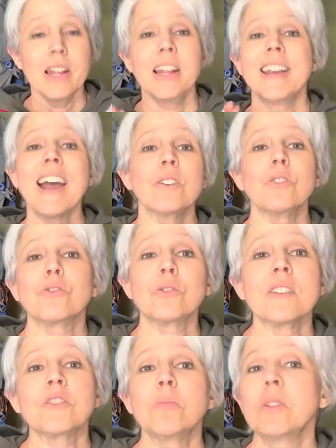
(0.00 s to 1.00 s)
Now, you do
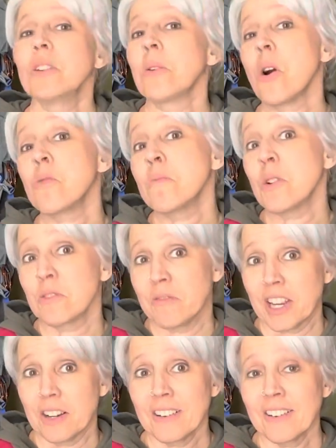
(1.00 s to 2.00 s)
have to be your own
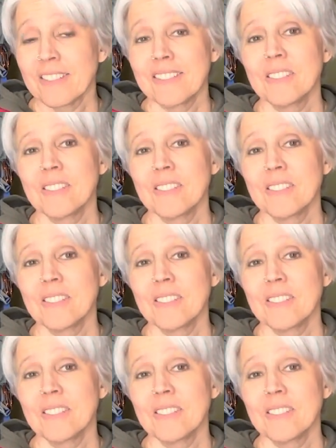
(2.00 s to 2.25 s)
motivator.